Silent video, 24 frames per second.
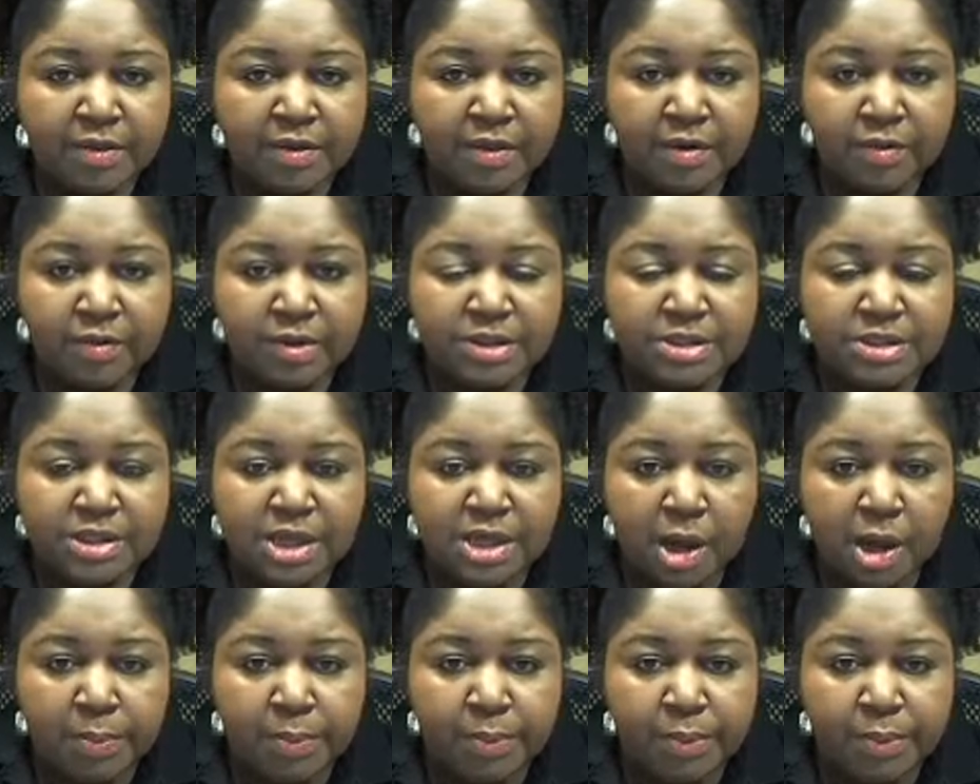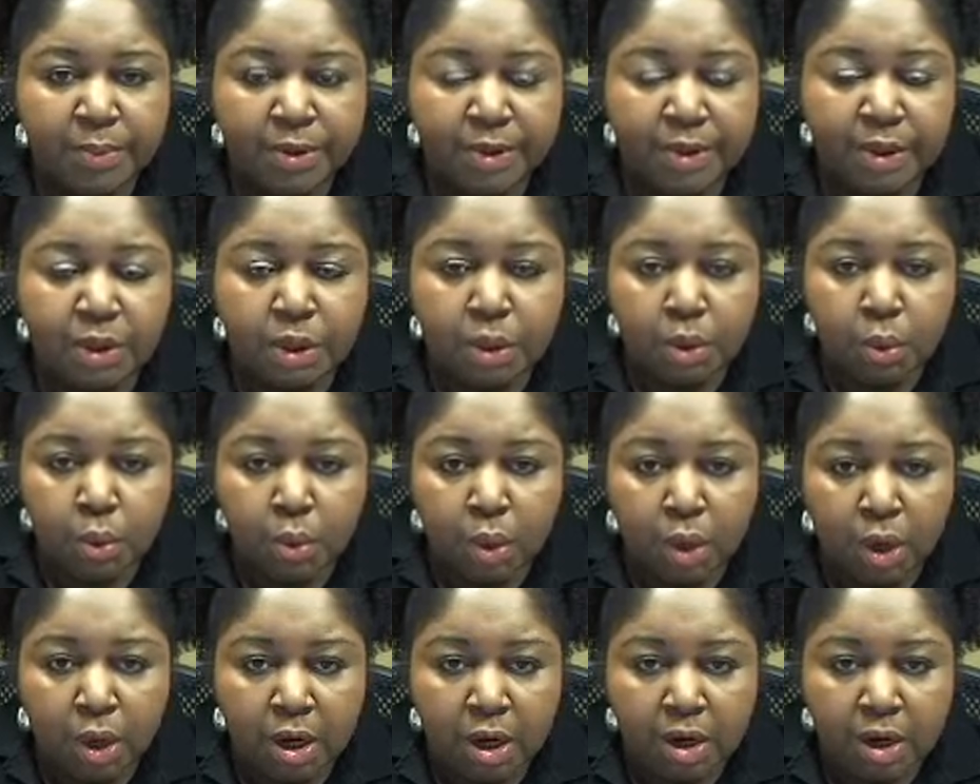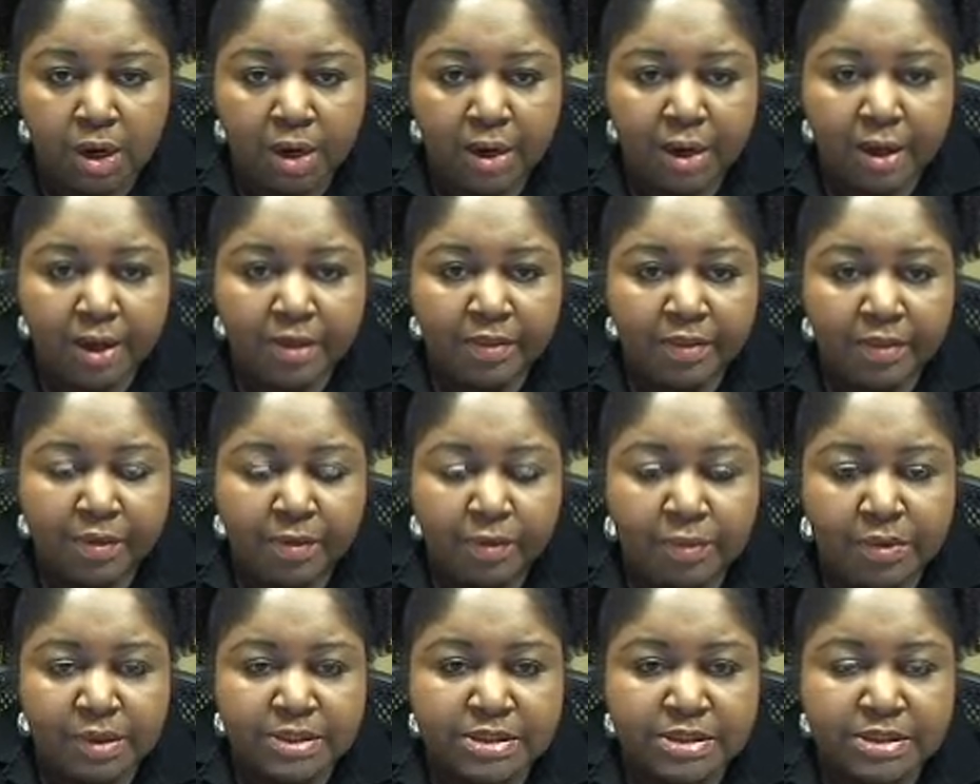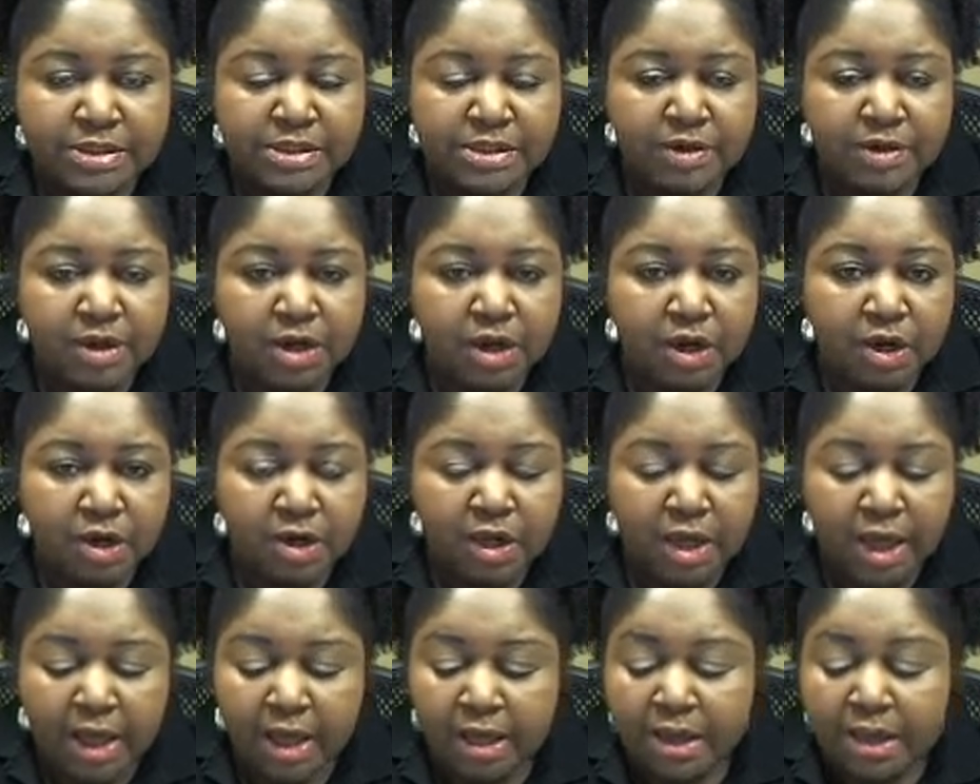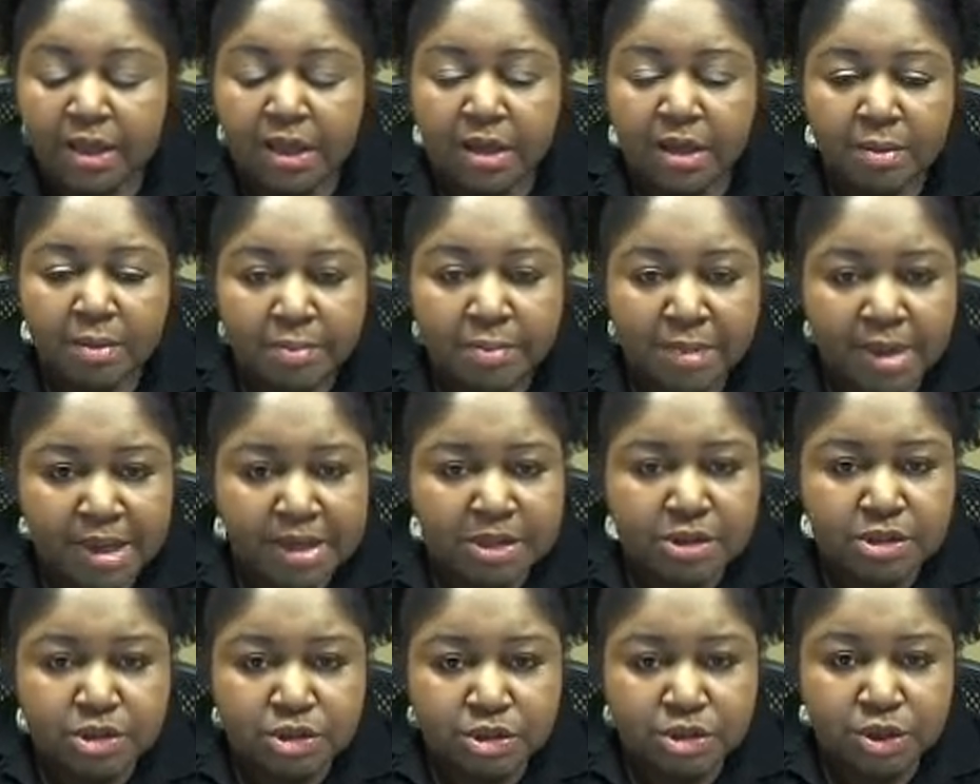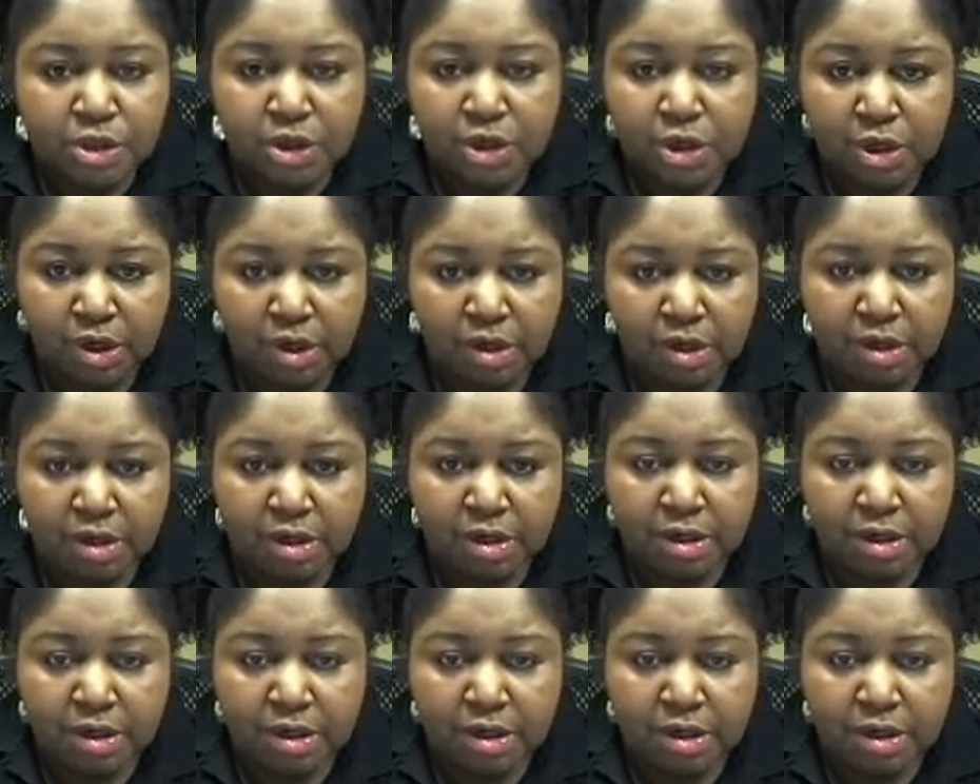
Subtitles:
They rinse the upper and the lower. They rinse the hairline. Make sure.